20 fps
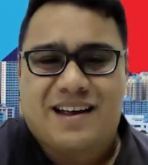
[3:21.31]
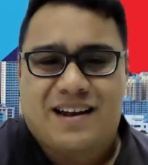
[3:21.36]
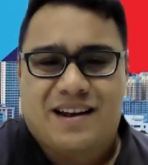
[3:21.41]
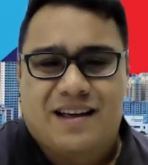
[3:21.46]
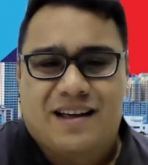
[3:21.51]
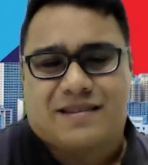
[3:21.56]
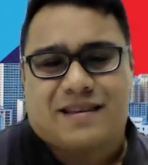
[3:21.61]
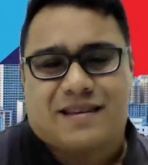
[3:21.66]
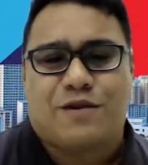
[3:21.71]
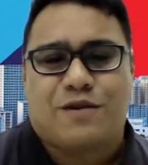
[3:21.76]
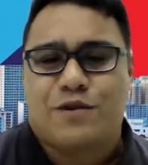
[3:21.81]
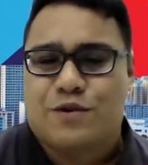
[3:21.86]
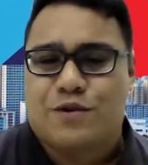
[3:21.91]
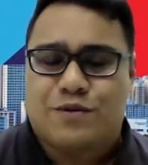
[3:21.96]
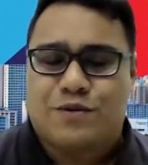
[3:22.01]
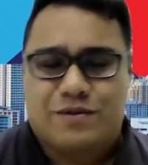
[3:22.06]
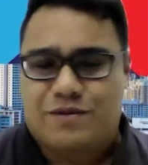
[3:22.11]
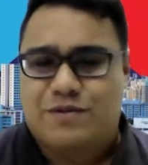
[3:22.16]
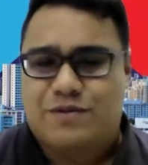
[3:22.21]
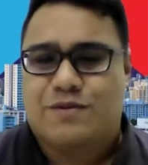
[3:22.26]
That's how
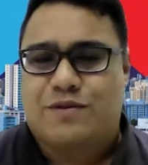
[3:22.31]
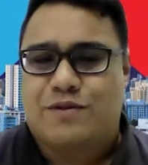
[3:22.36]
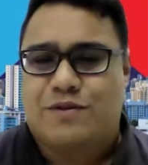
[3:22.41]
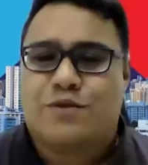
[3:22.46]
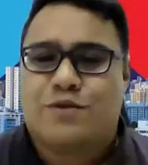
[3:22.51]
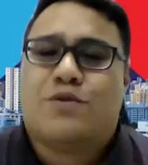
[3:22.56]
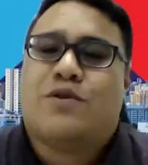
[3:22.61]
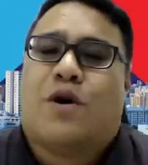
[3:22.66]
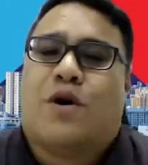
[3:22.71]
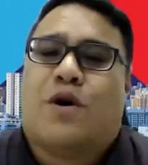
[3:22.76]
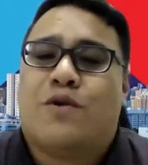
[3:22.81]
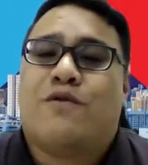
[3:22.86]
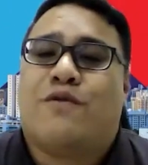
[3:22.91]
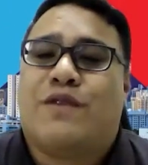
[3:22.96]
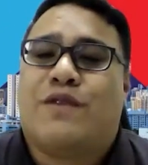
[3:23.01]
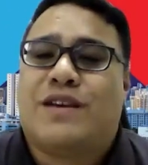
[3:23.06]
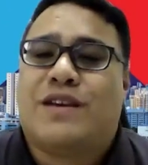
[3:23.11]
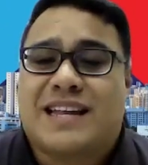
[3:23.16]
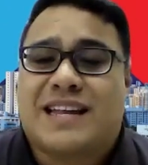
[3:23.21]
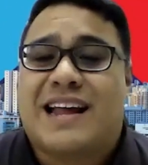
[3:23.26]
you do your own
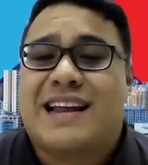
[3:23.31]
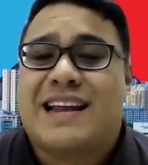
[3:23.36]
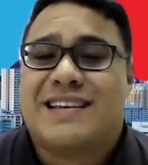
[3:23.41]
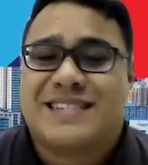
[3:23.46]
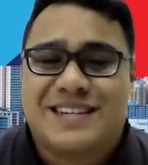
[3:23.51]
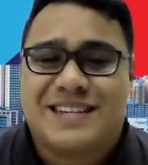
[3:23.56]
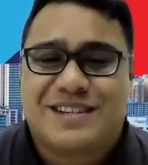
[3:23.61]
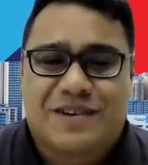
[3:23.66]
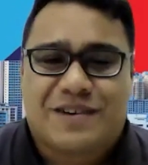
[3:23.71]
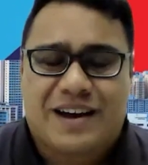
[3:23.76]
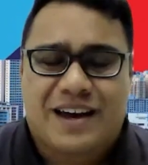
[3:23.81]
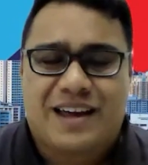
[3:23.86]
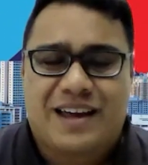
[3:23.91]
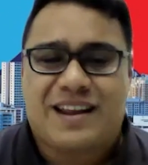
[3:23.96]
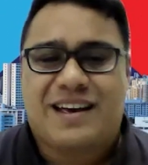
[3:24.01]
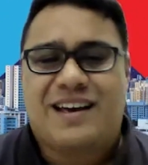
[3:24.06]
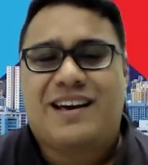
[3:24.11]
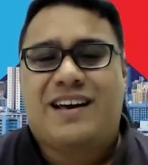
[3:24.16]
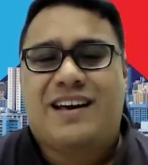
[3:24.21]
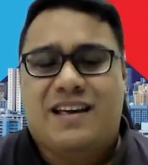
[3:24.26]
risk analysis, right?
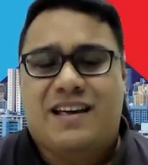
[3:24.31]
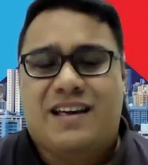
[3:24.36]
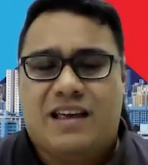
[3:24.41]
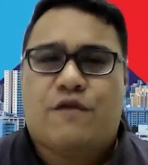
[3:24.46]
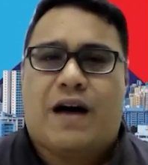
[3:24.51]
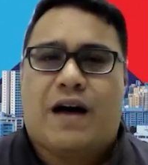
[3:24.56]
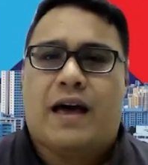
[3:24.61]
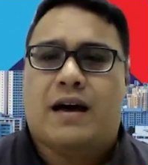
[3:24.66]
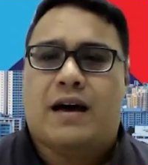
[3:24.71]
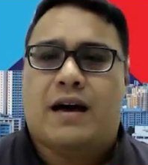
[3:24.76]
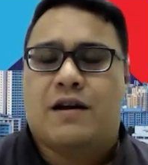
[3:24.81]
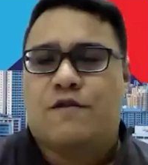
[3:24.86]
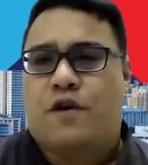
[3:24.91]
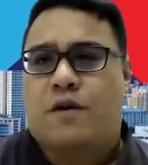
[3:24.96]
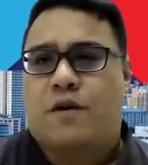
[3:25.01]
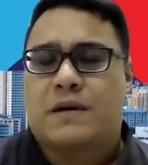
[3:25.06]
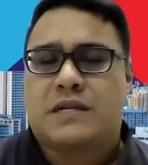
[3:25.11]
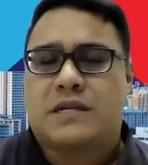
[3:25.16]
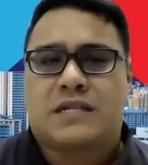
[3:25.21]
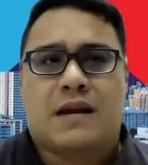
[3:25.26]
If I earn
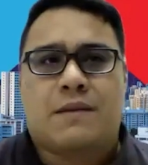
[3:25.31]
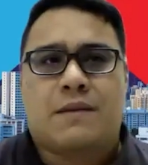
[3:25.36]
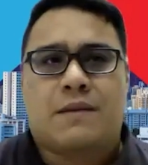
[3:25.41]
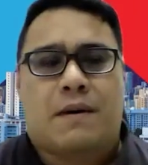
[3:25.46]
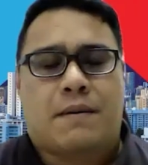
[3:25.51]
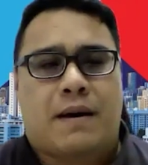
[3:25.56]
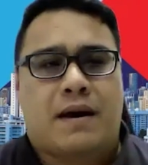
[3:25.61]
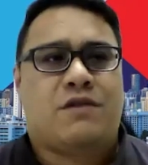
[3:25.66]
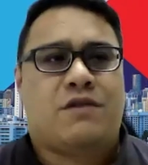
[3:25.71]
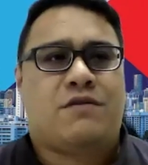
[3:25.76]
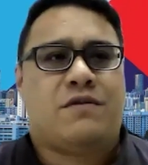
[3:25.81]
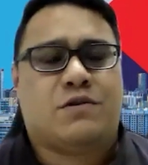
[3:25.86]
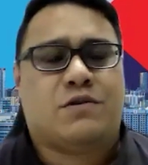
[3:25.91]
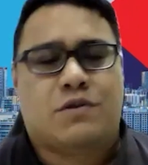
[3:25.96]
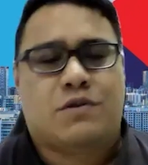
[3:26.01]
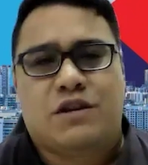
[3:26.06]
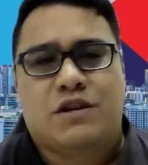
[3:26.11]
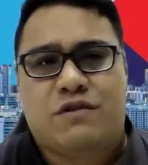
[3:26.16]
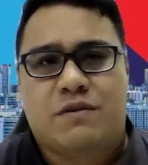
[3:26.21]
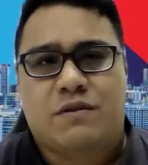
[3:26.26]
4% but my interest
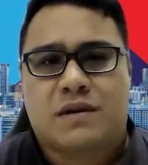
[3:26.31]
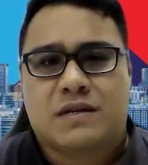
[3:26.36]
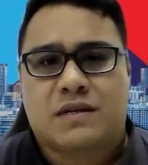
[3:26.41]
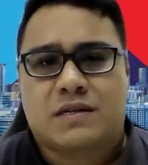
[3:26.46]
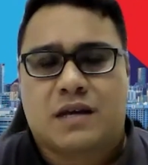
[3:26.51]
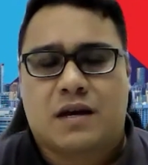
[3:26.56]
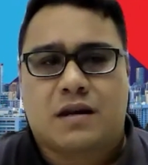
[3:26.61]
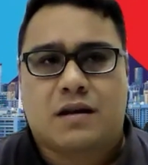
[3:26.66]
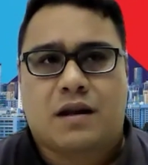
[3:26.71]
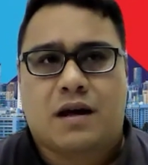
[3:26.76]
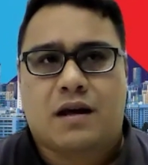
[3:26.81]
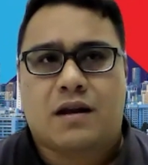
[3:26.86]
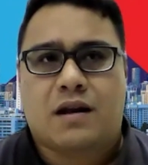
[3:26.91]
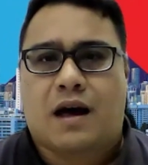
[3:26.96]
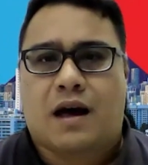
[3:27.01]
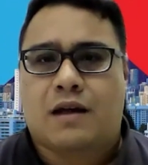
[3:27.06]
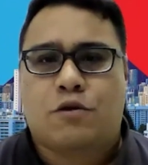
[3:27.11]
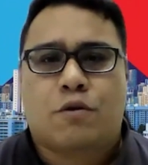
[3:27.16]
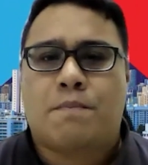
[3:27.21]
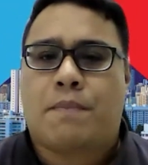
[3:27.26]
only 3%, then
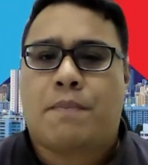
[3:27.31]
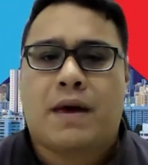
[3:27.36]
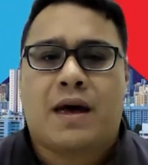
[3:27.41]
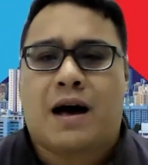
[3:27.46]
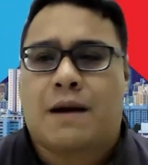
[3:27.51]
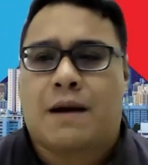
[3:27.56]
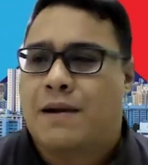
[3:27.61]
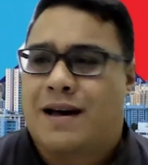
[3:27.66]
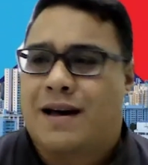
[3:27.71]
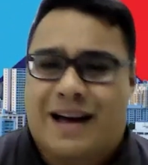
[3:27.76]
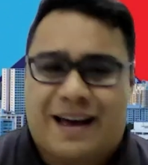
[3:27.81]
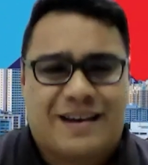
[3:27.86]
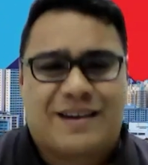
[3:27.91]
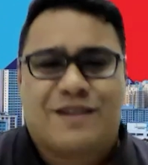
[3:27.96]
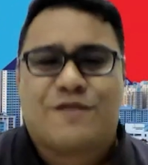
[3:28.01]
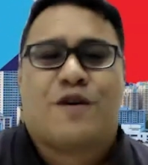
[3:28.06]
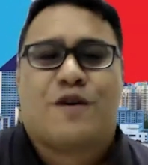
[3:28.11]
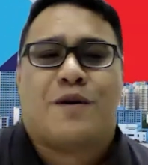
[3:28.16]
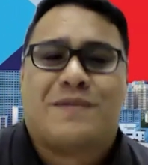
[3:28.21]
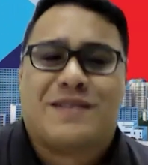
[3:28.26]
I don't pay up lah. I earn
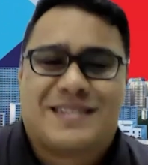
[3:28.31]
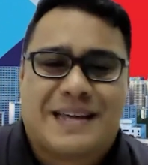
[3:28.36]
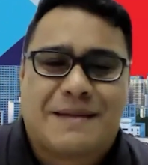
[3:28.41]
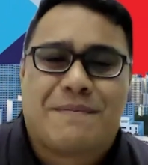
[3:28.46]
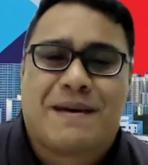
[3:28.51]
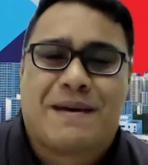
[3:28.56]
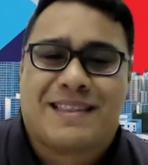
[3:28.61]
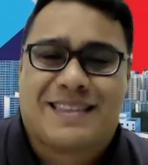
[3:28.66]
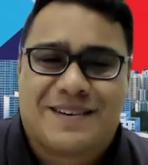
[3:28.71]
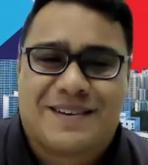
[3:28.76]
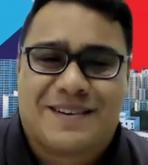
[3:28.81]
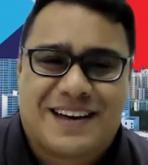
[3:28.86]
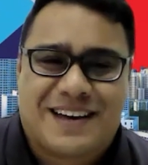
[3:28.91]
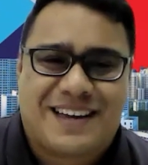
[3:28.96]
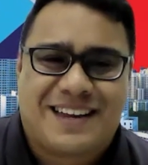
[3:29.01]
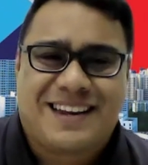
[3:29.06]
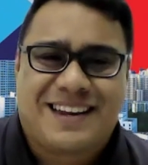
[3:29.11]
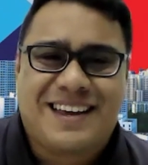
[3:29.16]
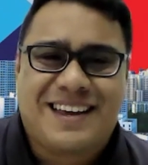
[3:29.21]
4% better, right?